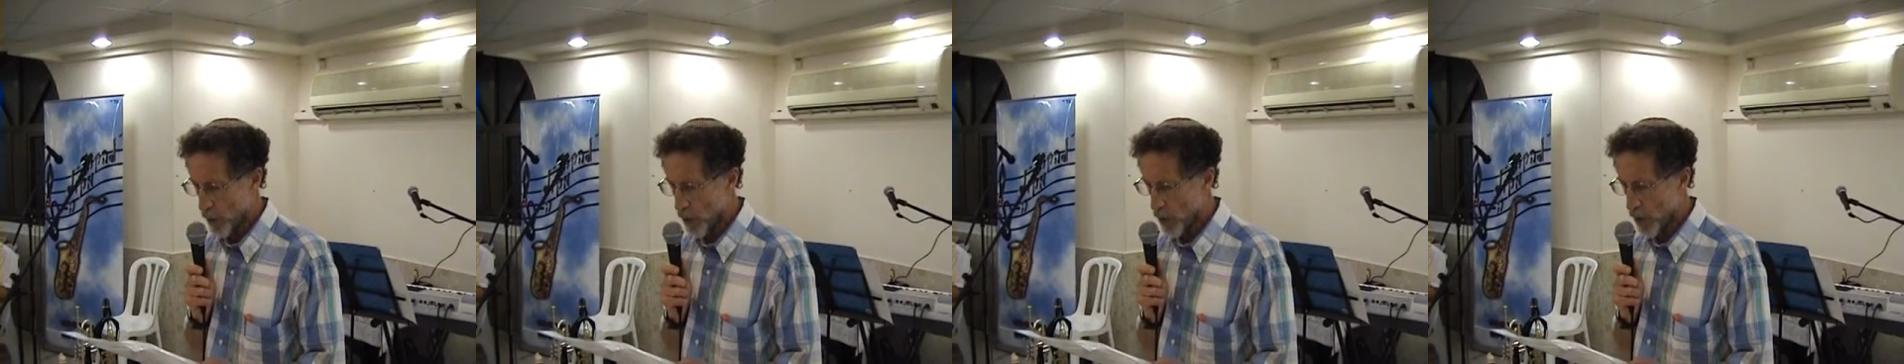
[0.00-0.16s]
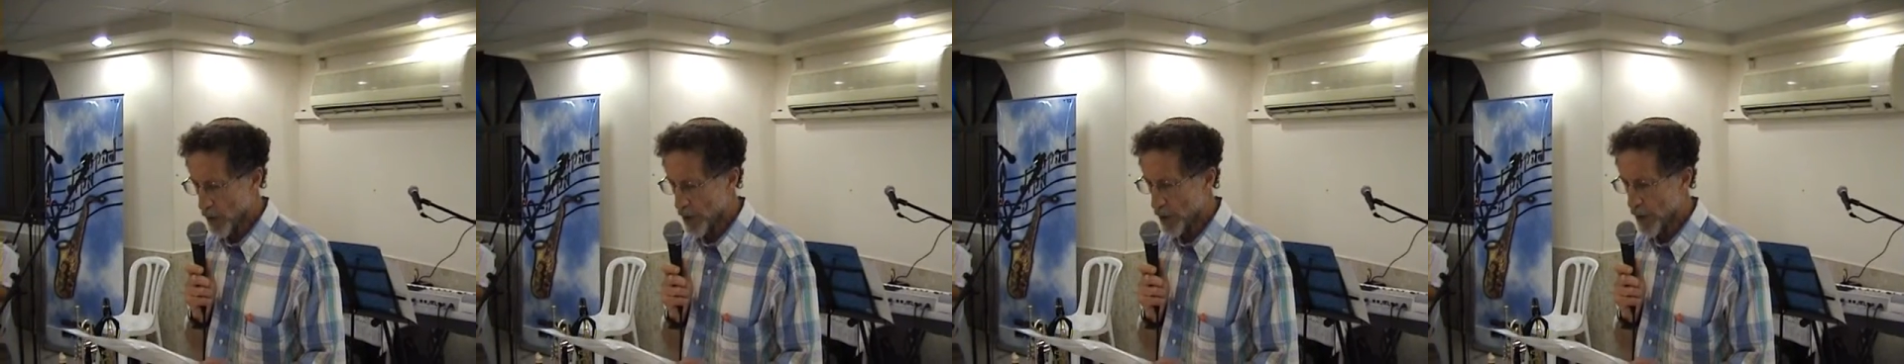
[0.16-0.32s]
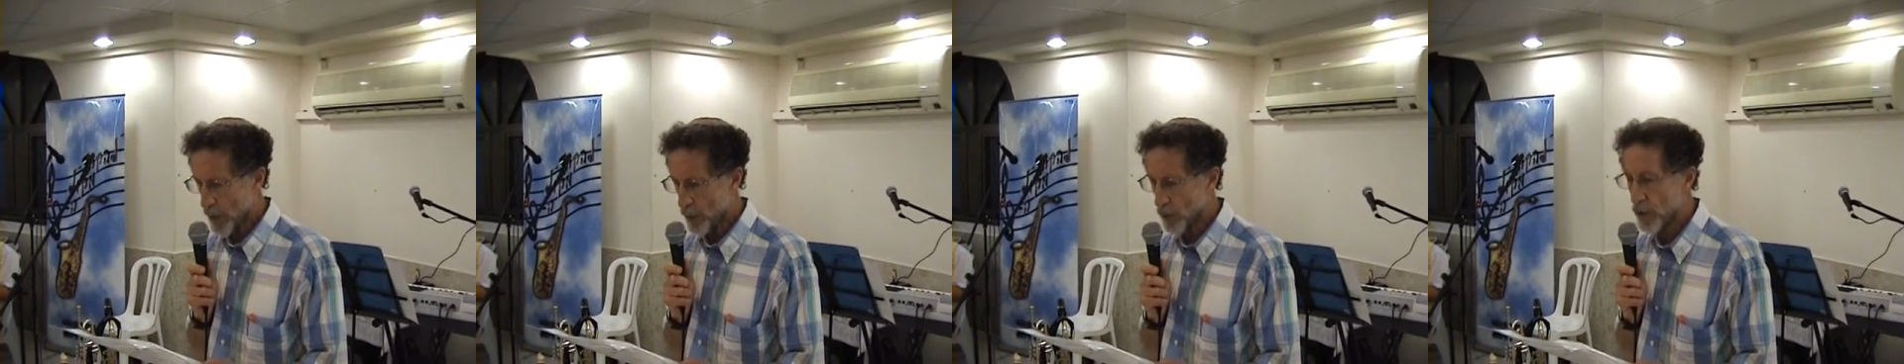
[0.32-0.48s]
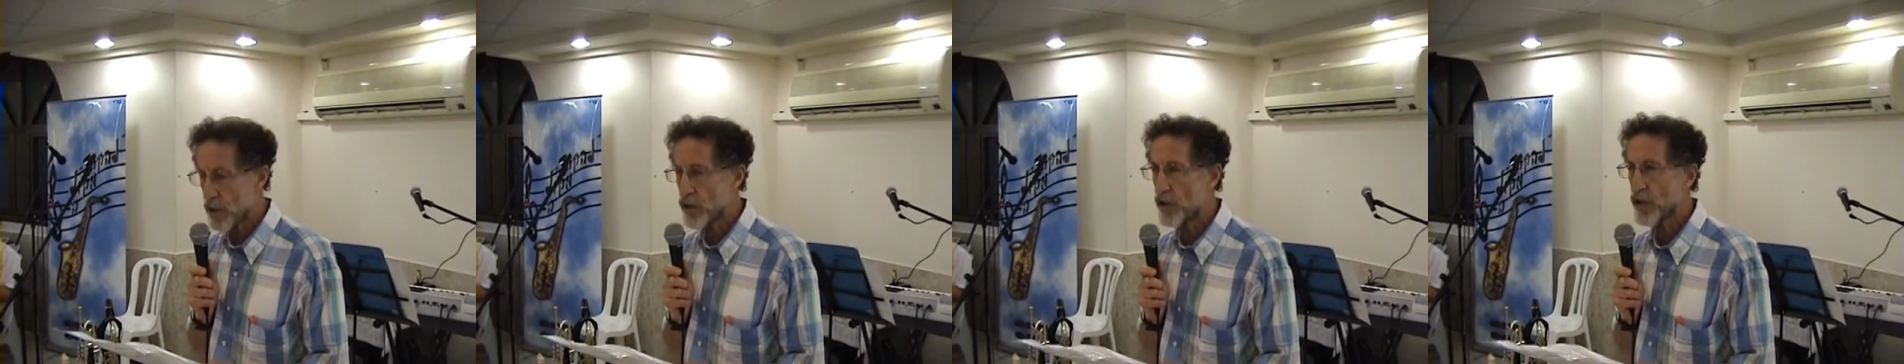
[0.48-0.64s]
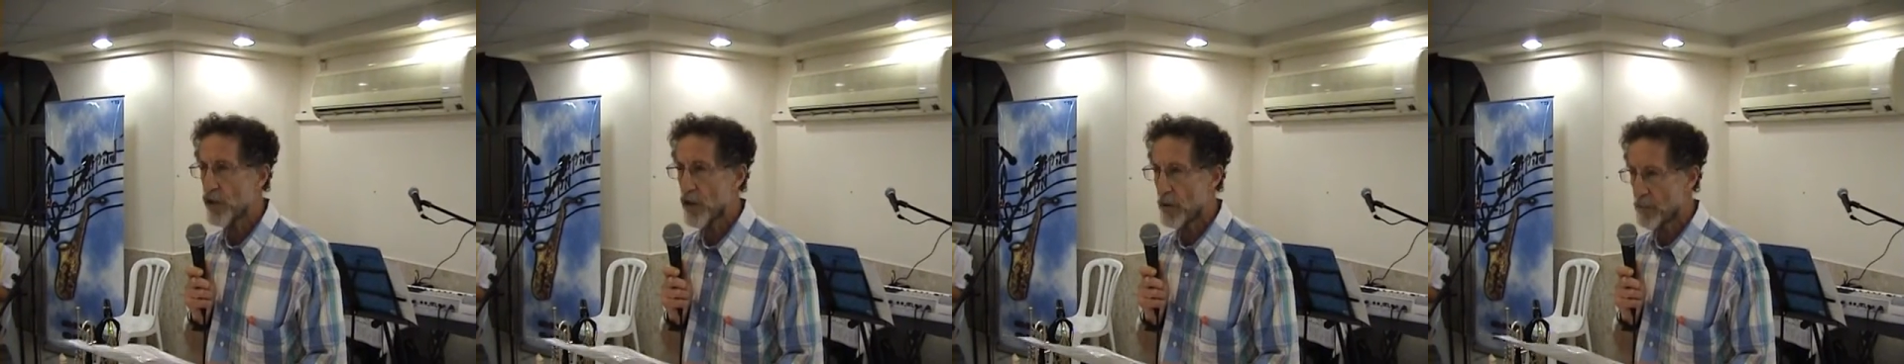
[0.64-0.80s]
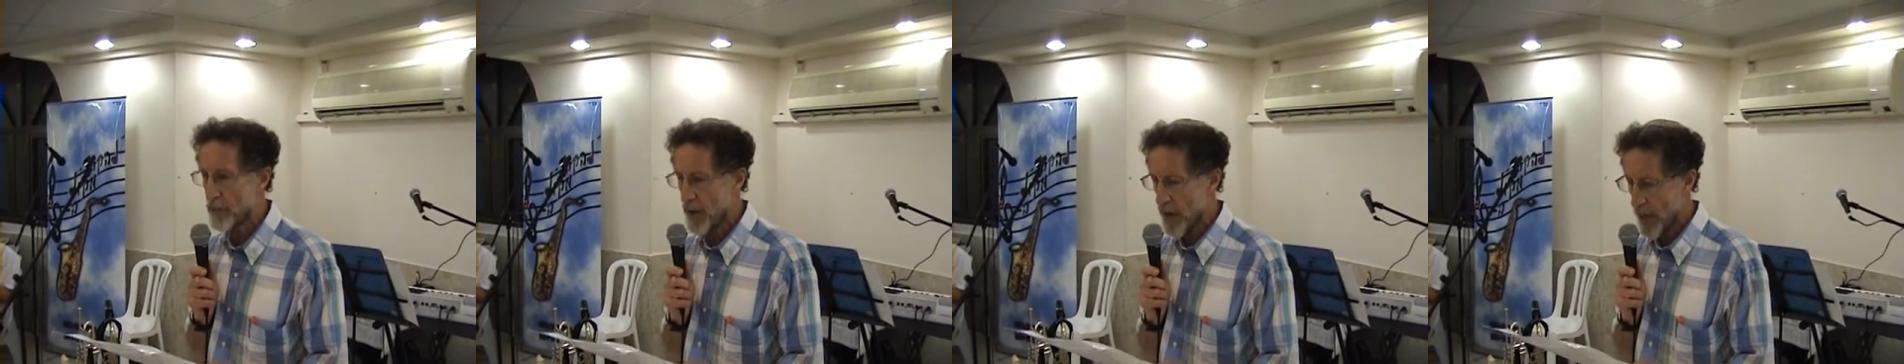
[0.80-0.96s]
working with
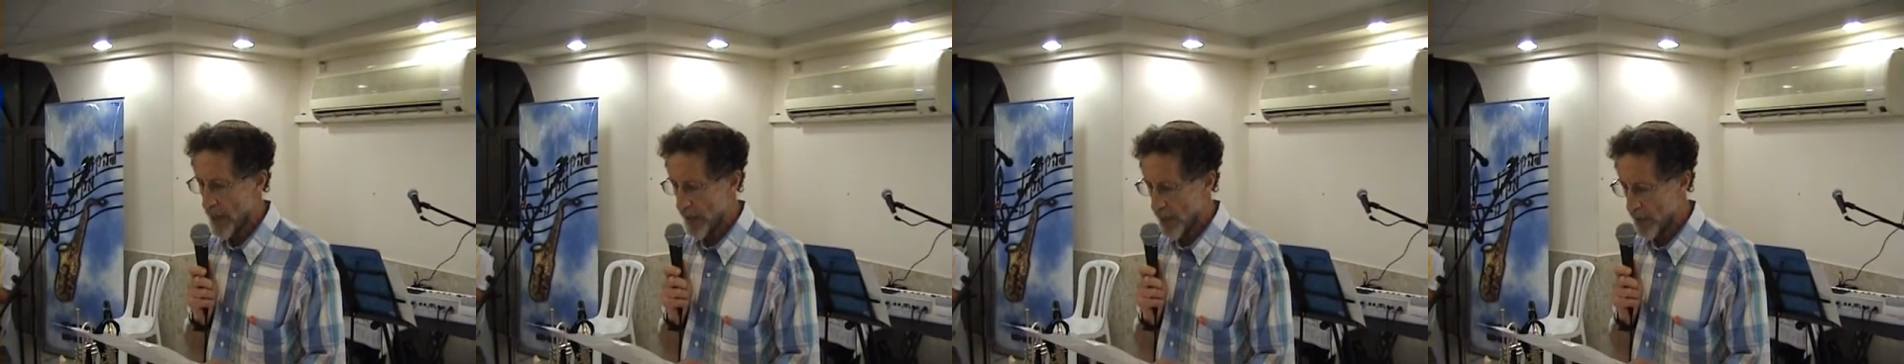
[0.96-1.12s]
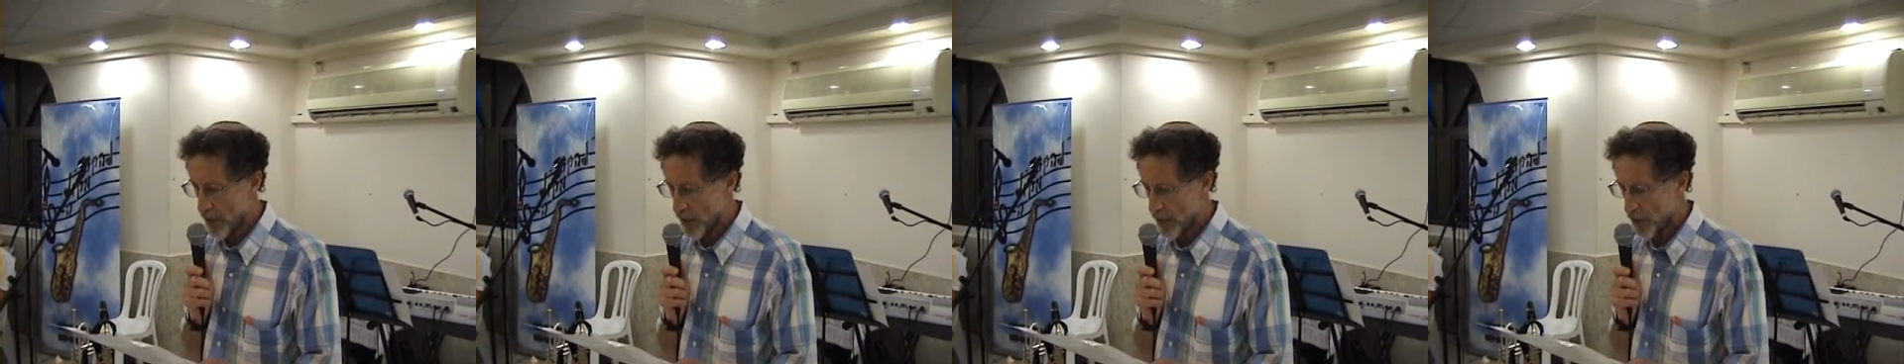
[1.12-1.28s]
Shammai on